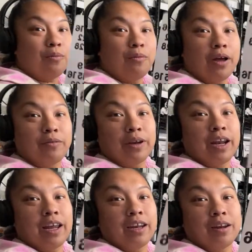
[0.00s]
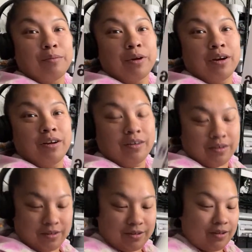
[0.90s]
one redating number.
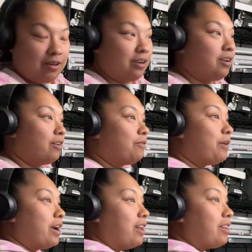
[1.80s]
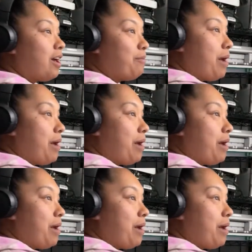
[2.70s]
Right in that